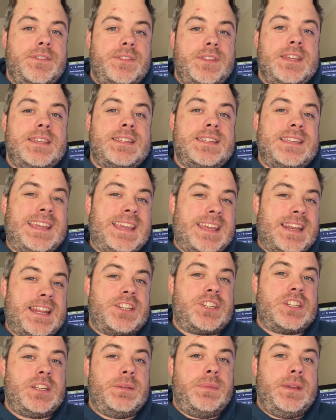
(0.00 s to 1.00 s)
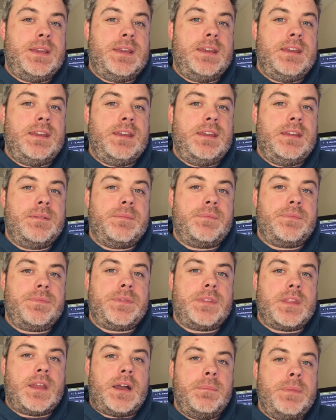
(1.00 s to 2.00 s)
this can actually be
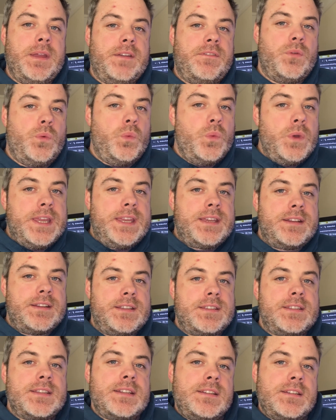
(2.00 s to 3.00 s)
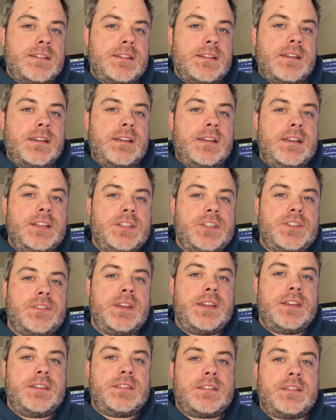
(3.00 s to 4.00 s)
a bit of a weakness in
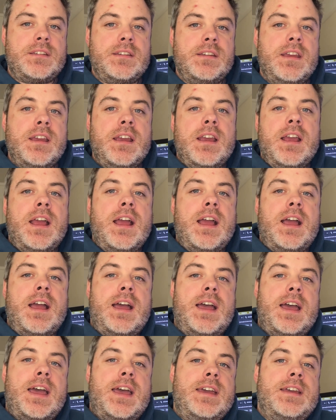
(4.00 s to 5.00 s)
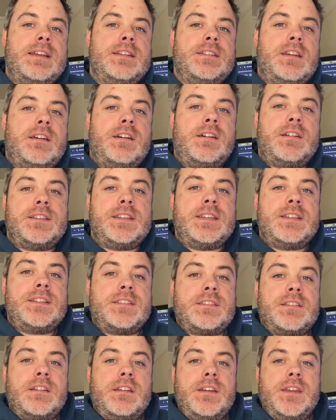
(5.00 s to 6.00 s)
illustrators and
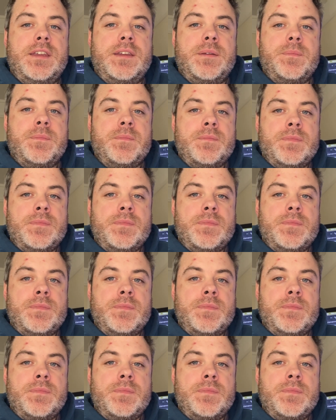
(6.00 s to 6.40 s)
artists alike.